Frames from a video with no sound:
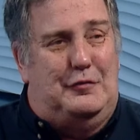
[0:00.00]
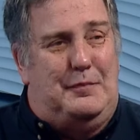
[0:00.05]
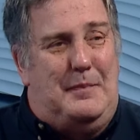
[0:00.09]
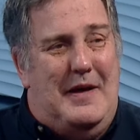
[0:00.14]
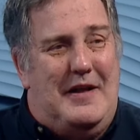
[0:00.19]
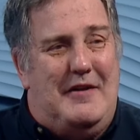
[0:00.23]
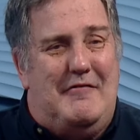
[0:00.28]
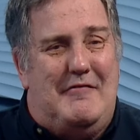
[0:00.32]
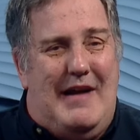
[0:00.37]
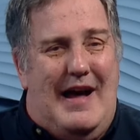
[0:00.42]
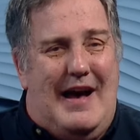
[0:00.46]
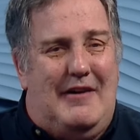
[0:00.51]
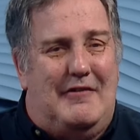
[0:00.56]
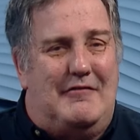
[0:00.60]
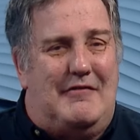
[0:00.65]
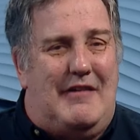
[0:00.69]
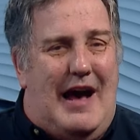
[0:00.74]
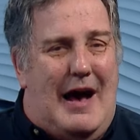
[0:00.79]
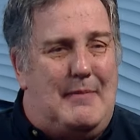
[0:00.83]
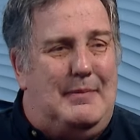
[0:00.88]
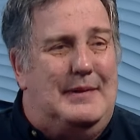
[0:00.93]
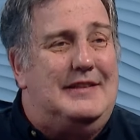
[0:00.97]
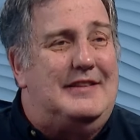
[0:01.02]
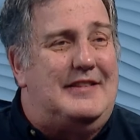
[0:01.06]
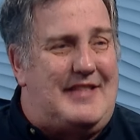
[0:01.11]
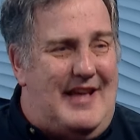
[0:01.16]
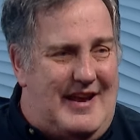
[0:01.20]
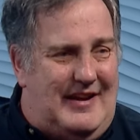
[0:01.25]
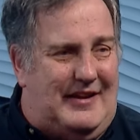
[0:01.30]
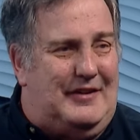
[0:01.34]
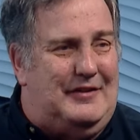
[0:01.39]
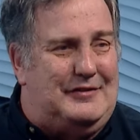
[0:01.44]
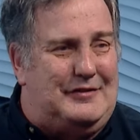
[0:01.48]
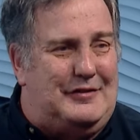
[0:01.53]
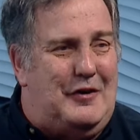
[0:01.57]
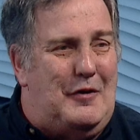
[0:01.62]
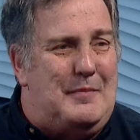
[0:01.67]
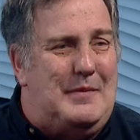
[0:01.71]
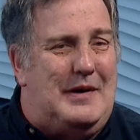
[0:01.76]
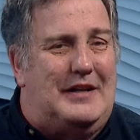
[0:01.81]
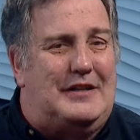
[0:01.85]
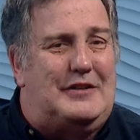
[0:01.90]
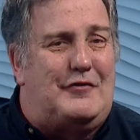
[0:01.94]
been Round Robin. Thank you so
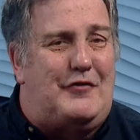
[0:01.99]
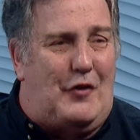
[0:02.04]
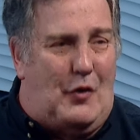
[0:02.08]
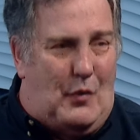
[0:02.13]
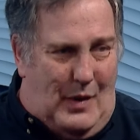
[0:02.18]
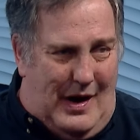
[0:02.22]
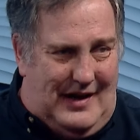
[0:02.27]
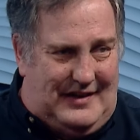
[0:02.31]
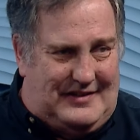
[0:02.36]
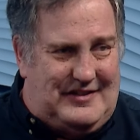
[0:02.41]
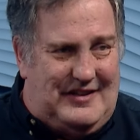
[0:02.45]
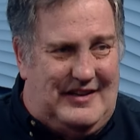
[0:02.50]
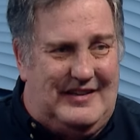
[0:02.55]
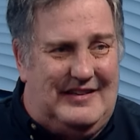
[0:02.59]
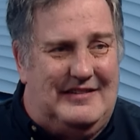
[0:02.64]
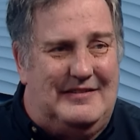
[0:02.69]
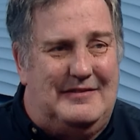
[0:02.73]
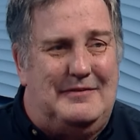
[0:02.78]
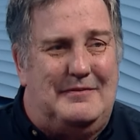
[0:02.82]
much for watching.